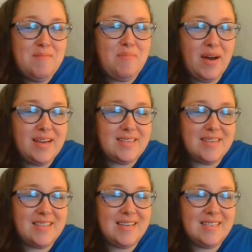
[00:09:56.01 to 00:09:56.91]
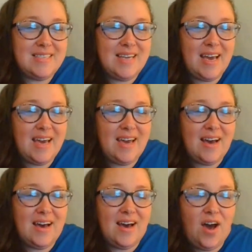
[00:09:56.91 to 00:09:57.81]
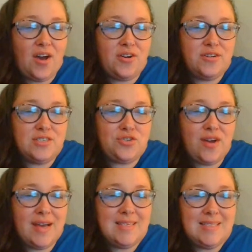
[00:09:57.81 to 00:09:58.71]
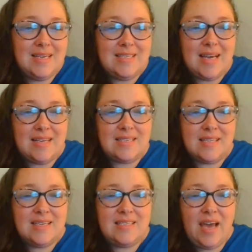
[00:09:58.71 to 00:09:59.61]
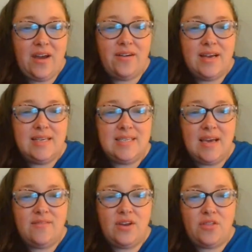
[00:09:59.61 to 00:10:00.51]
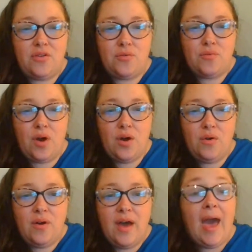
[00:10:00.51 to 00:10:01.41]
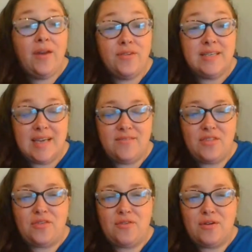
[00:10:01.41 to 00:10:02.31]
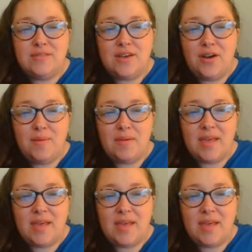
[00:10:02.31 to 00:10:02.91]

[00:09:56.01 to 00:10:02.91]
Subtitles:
But this day honors transcendentalist Henry David Thoreau. Sorry about